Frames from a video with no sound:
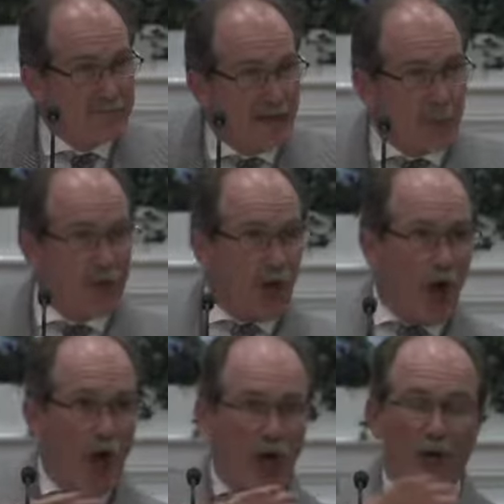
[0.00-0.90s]
and went
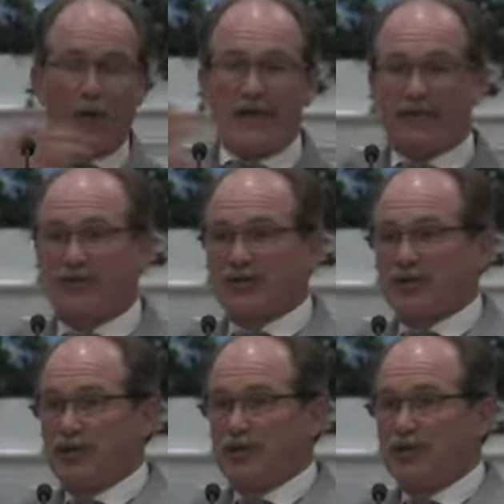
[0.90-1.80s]
all the way through
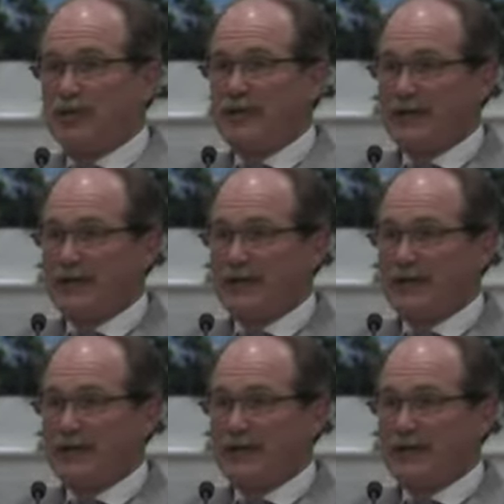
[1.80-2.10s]
school